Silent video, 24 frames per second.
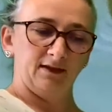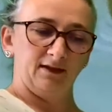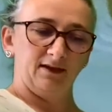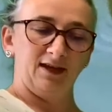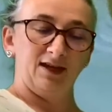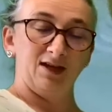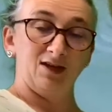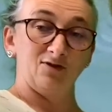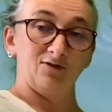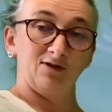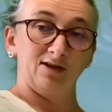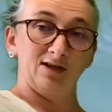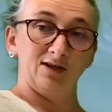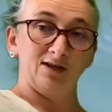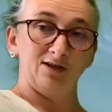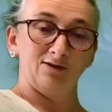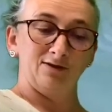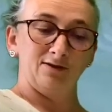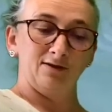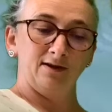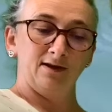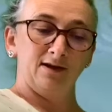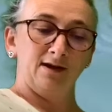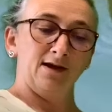he grinned.
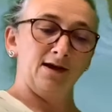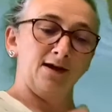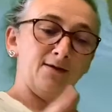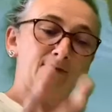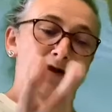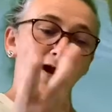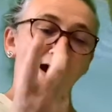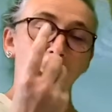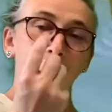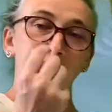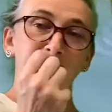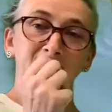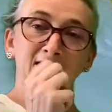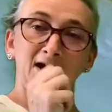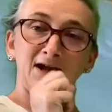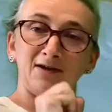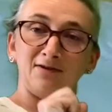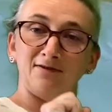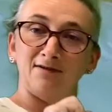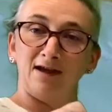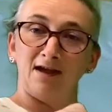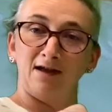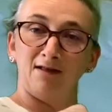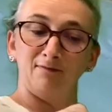Perhaps I
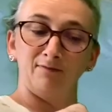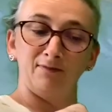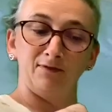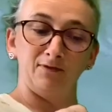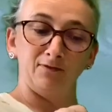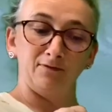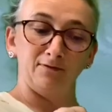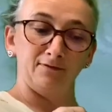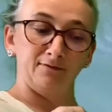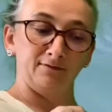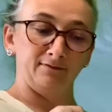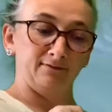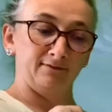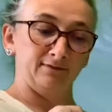can help you.